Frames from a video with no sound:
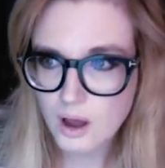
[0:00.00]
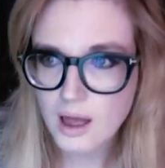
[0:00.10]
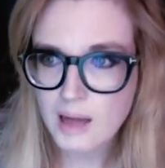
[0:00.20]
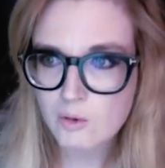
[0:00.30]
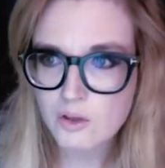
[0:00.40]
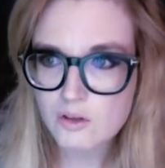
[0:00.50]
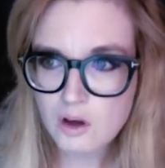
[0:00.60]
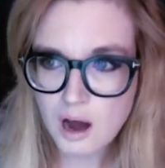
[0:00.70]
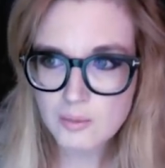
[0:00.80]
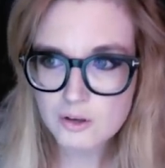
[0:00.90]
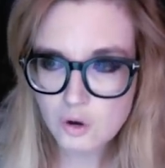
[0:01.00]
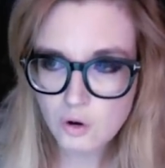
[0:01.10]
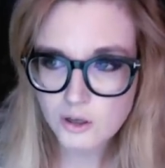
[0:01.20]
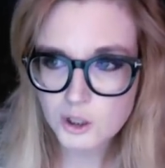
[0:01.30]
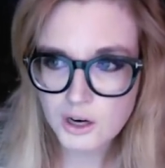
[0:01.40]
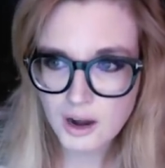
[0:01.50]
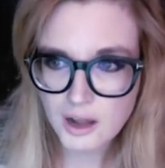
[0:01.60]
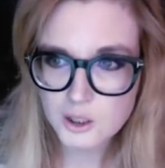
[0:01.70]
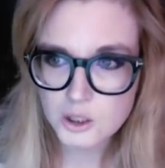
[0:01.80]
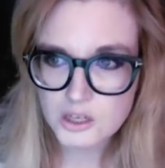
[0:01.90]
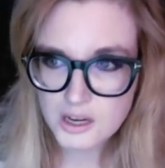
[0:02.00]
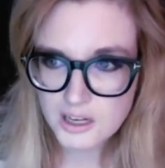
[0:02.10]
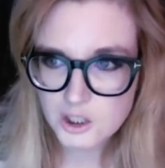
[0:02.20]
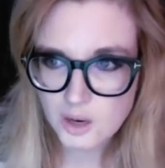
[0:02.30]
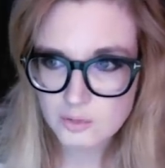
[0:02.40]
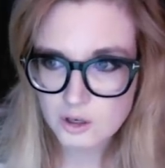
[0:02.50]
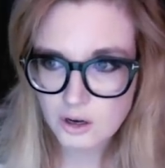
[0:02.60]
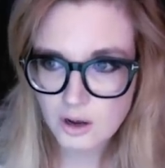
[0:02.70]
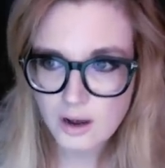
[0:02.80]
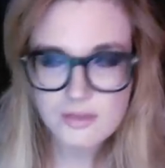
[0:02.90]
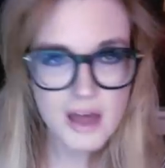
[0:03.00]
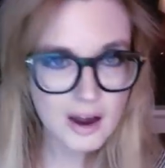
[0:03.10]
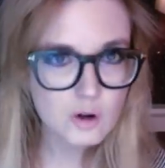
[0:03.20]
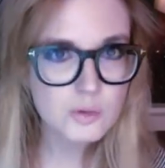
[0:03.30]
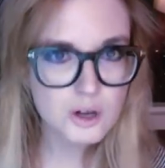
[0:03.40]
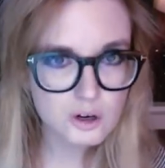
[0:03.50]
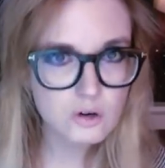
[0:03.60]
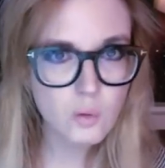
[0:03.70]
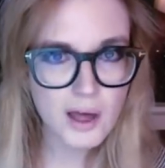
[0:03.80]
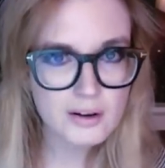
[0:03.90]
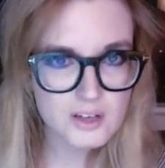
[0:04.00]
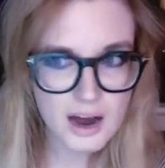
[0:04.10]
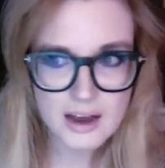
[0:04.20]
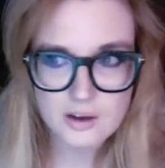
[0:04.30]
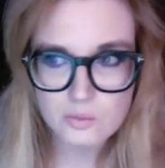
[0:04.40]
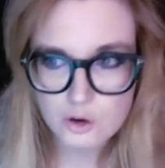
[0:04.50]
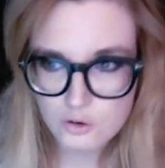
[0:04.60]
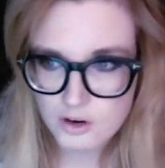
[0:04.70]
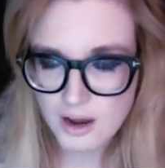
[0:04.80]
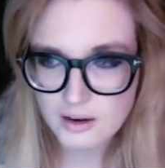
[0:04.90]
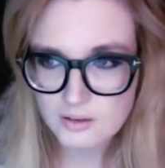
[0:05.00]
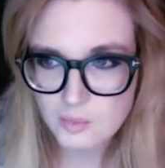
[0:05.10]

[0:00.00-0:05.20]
And with his comics origin in ancient Egypt, that could be a good way to tie in Moon Knight.